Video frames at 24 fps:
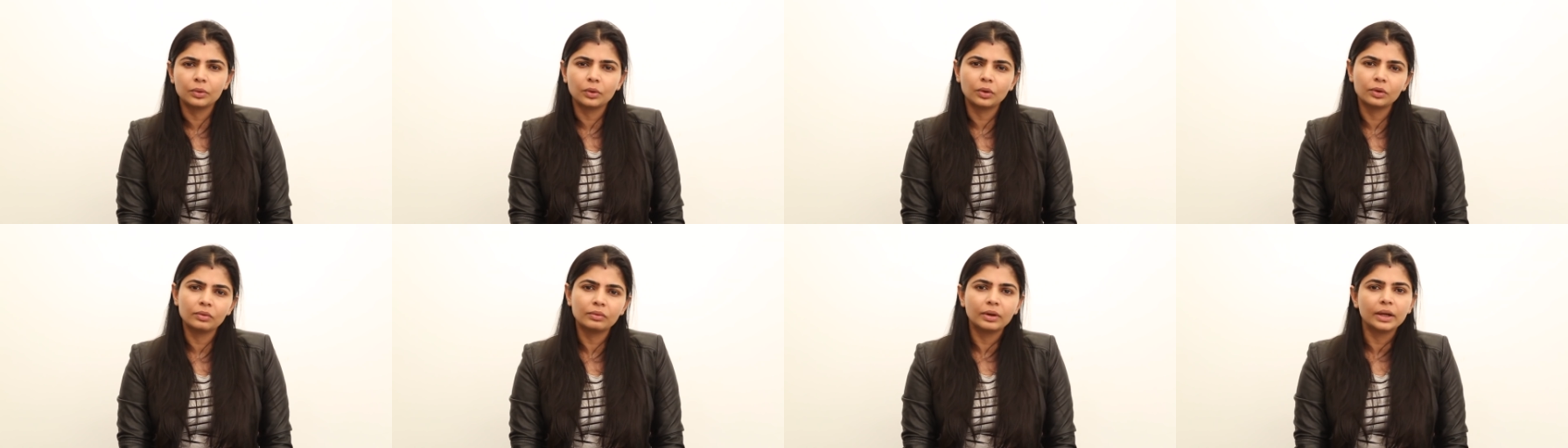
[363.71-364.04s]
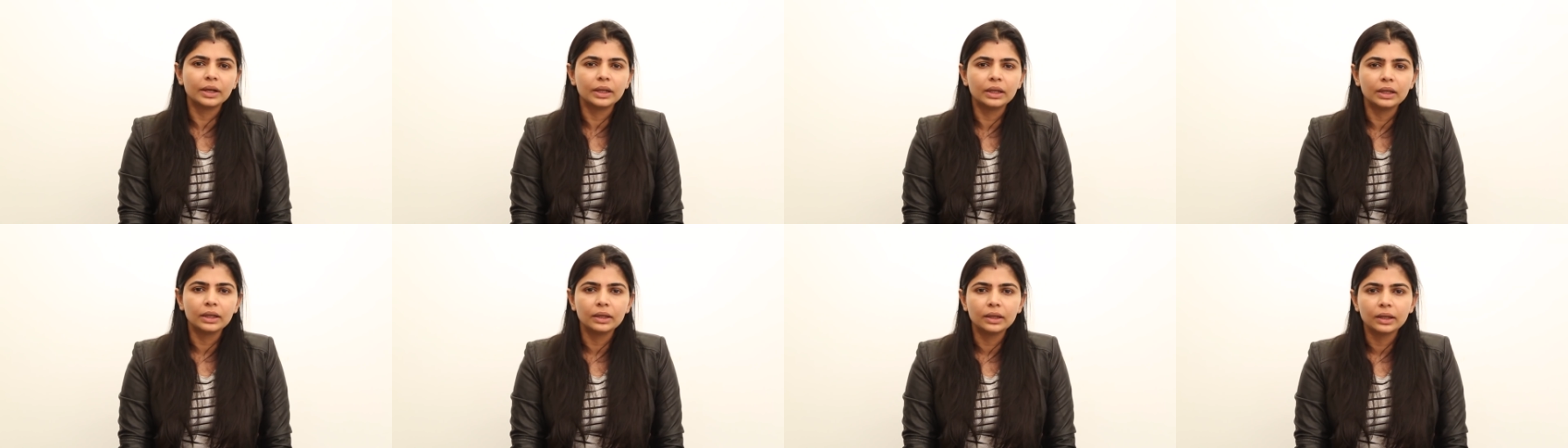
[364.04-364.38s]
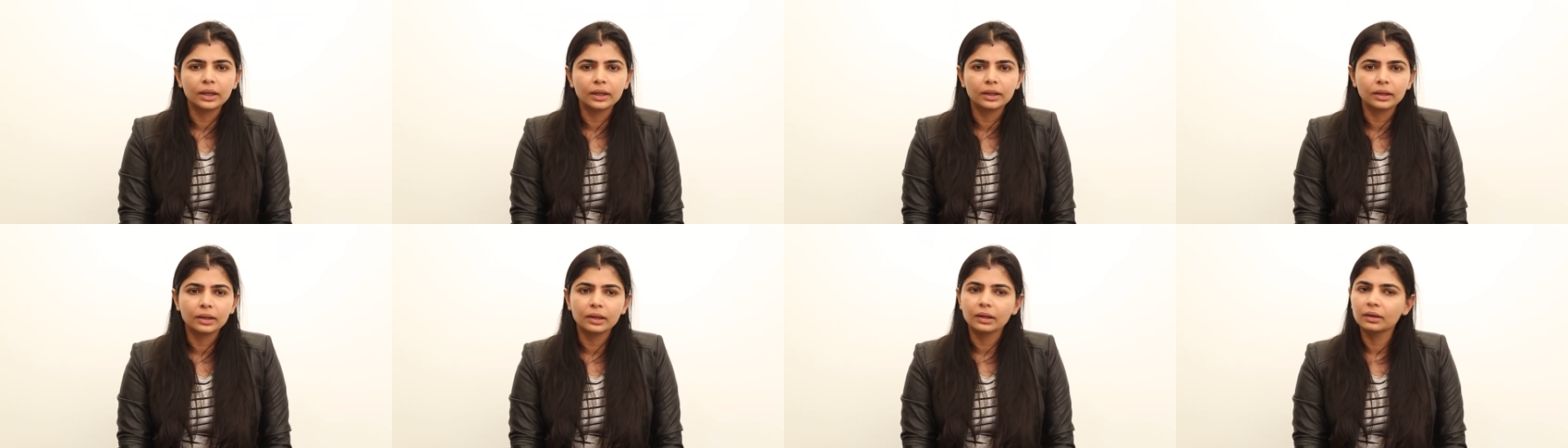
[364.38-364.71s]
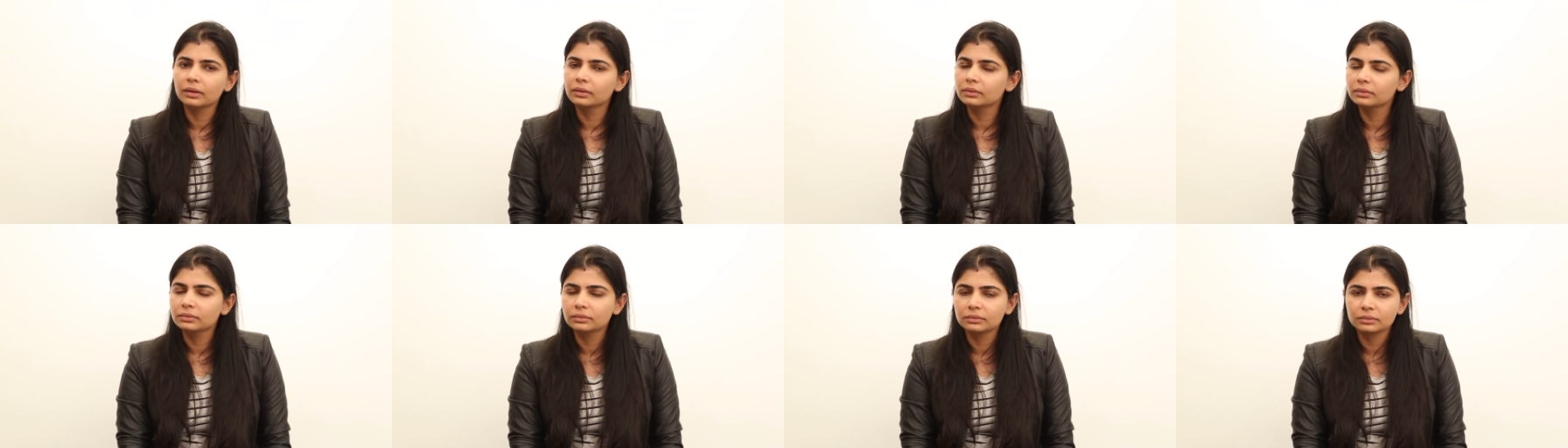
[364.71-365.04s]
don't worry. And
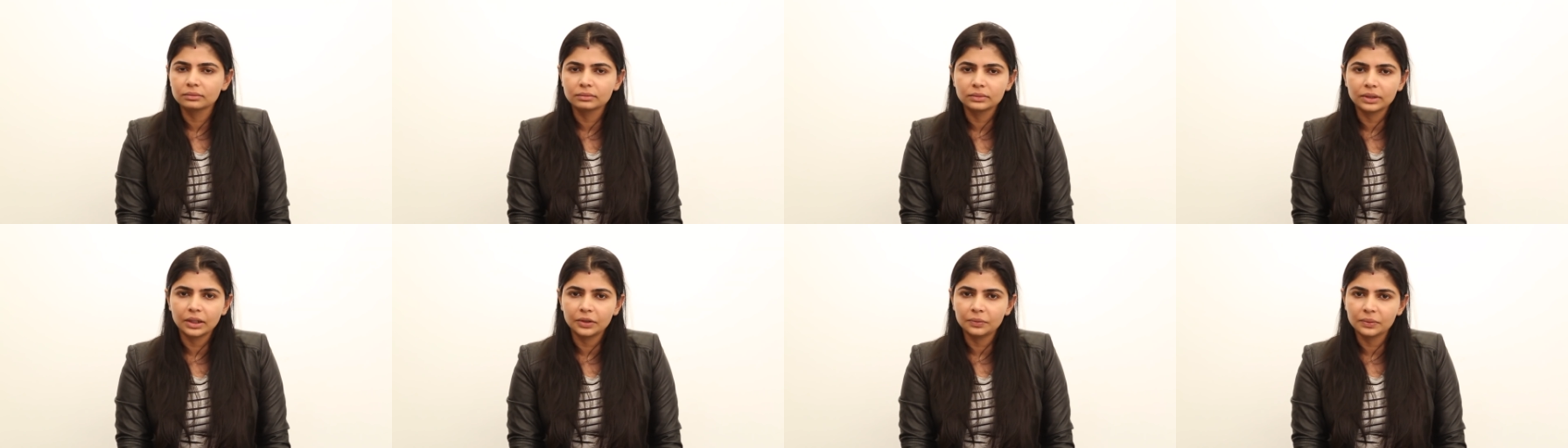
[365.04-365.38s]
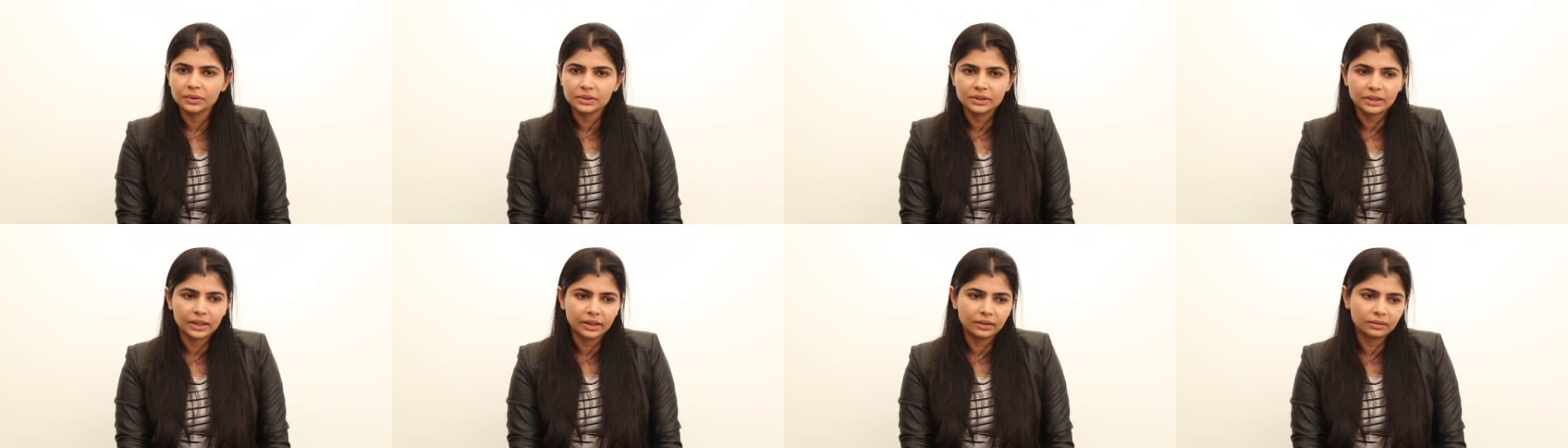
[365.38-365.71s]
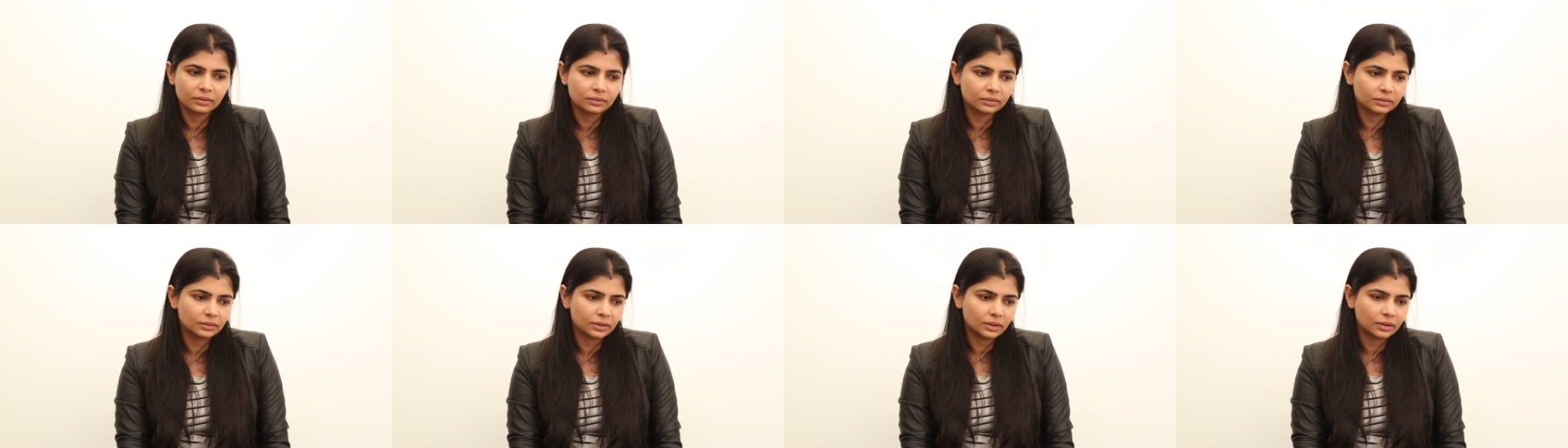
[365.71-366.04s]
then that was that.